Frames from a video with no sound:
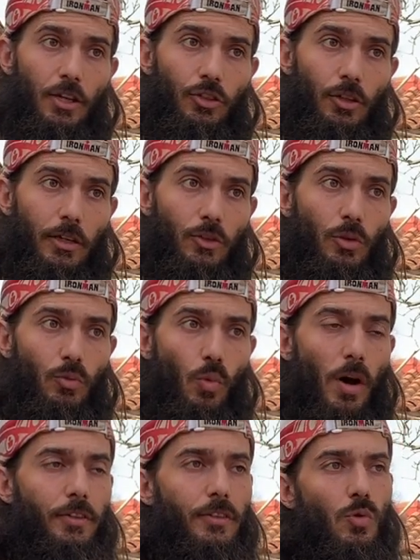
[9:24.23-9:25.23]
So I do it
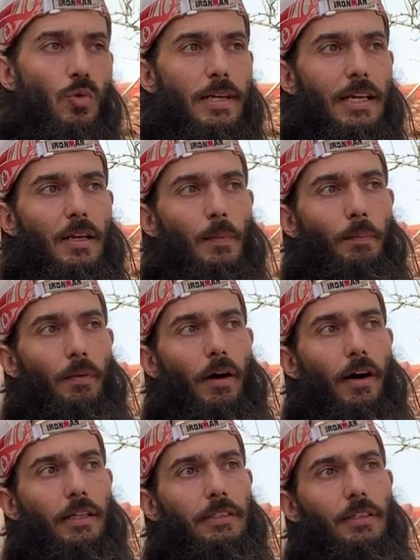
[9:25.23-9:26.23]
once a week,
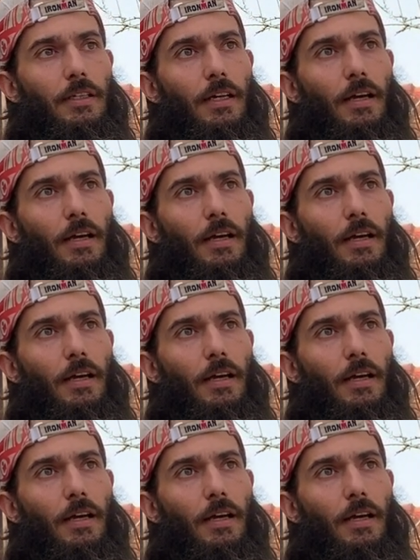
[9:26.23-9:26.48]
but